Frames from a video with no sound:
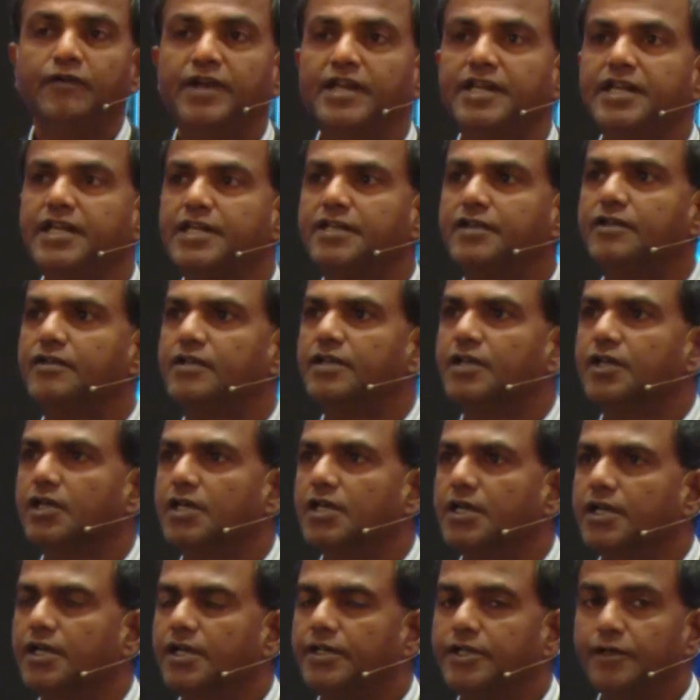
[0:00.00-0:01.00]
need
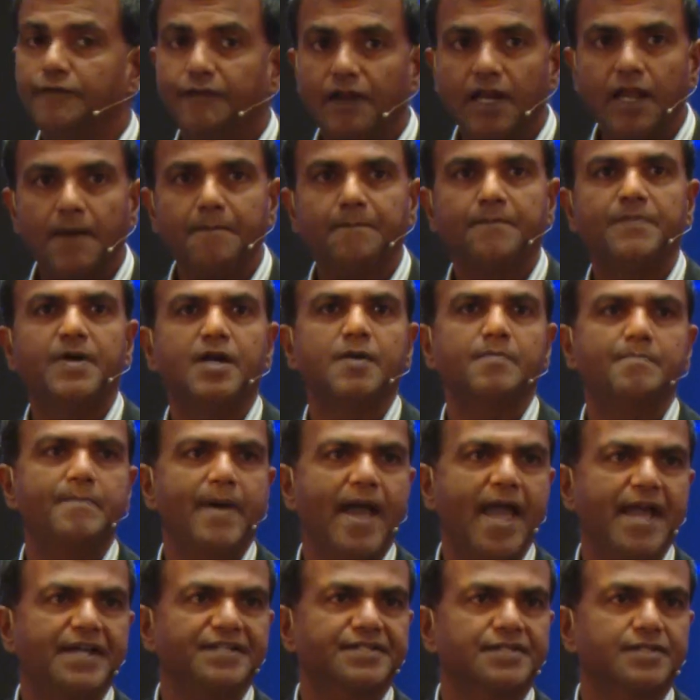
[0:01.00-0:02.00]
development
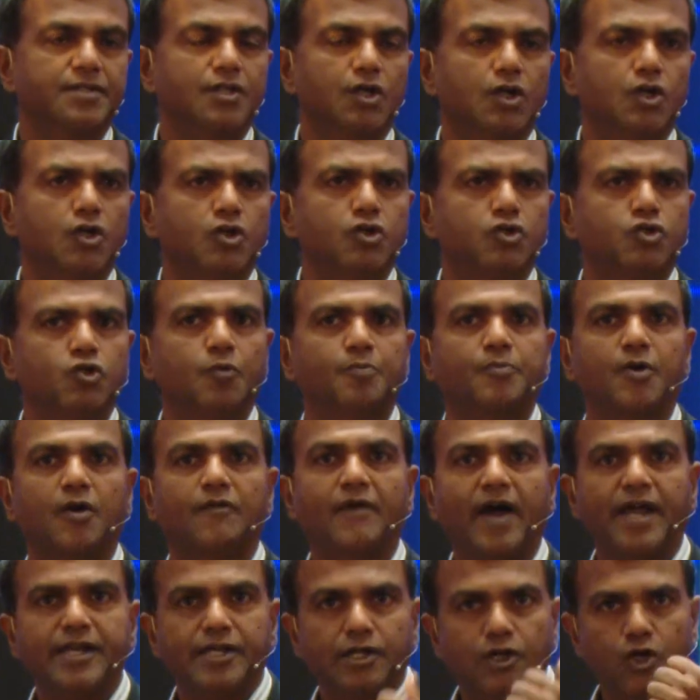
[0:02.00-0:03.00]
banks to
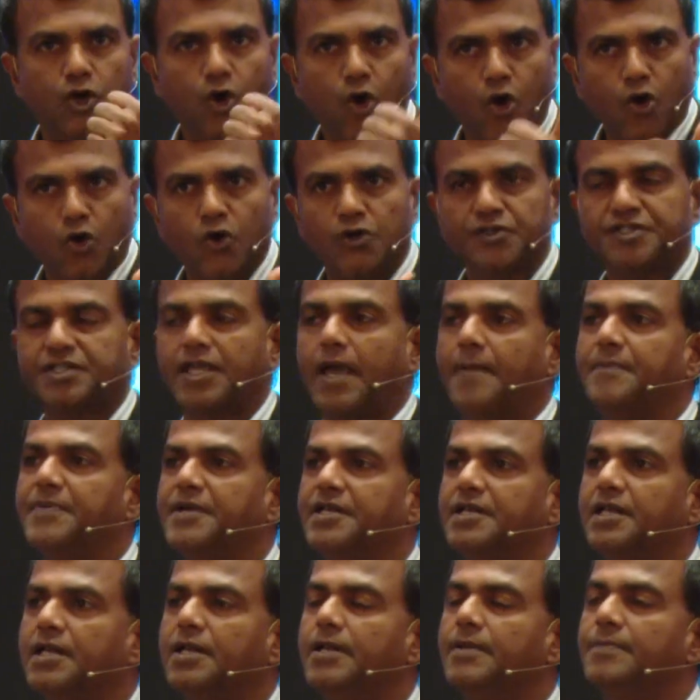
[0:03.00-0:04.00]
provide low-cost
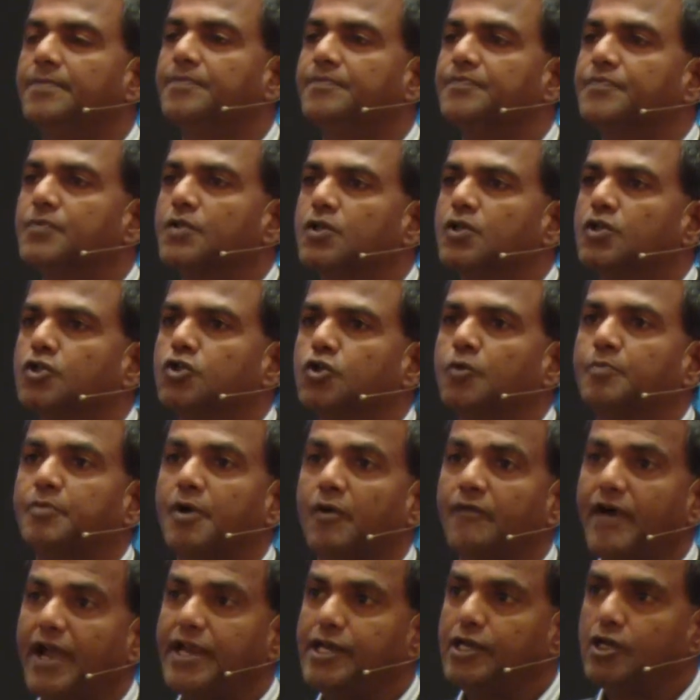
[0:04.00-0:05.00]
capital, to
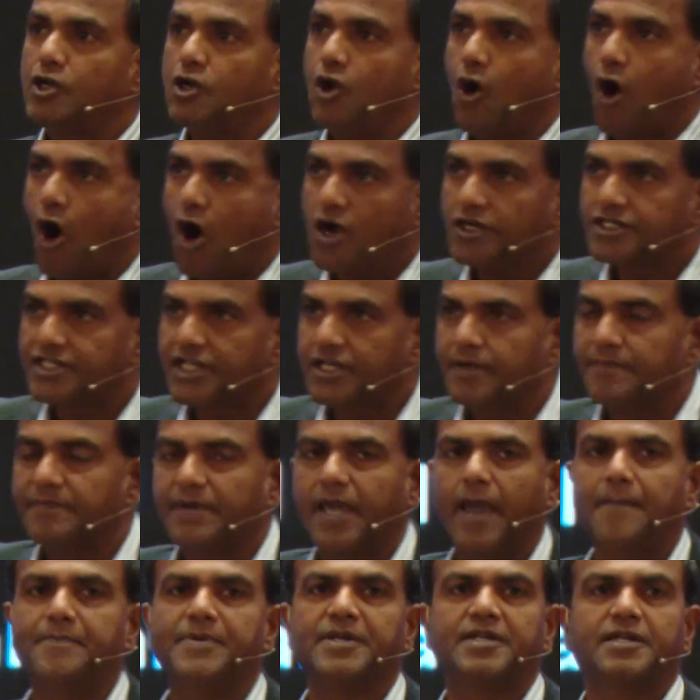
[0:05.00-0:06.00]
provide long-term
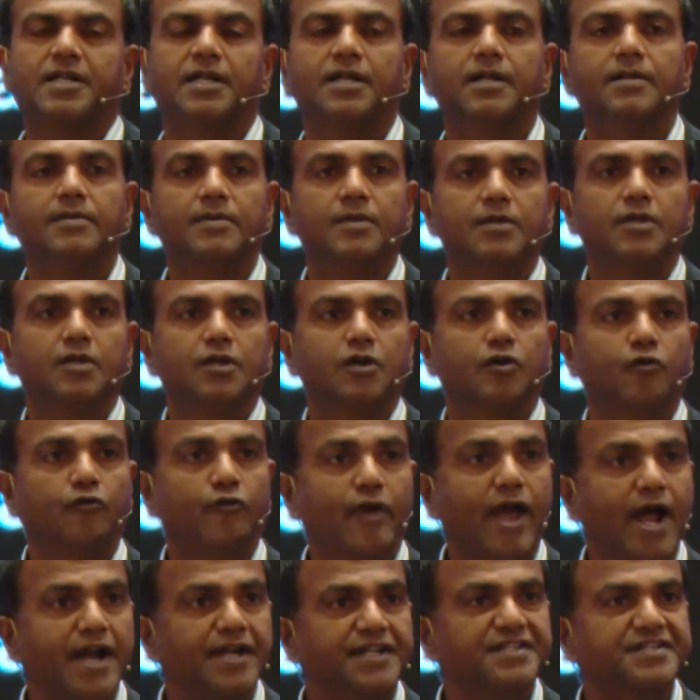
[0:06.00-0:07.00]
capital,
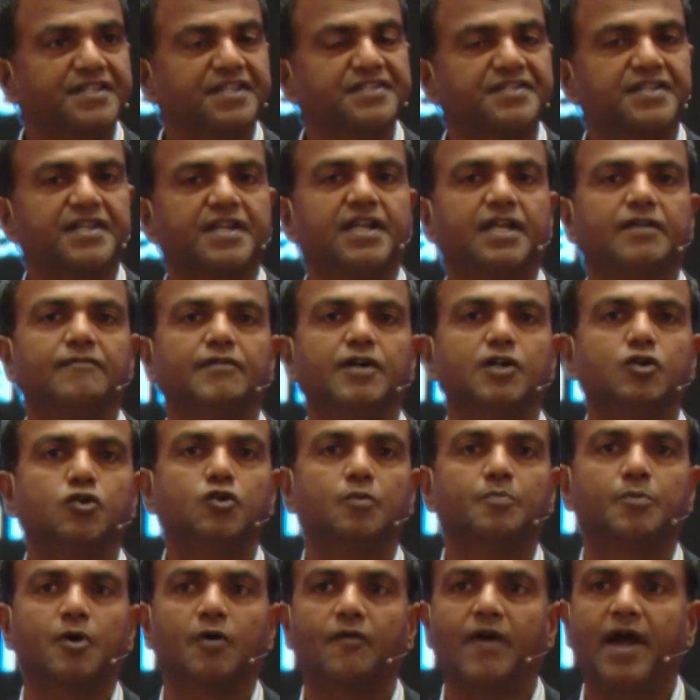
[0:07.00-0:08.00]
where necessary even to
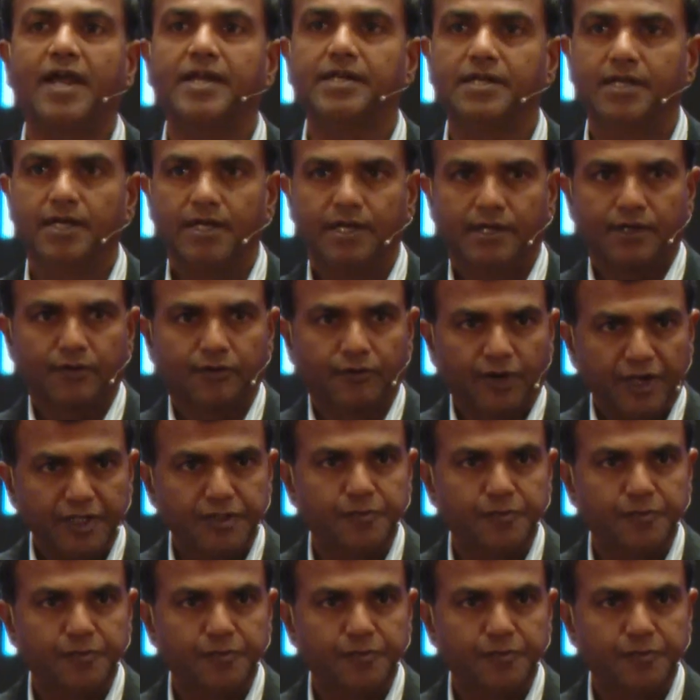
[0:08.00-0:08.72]
provide grace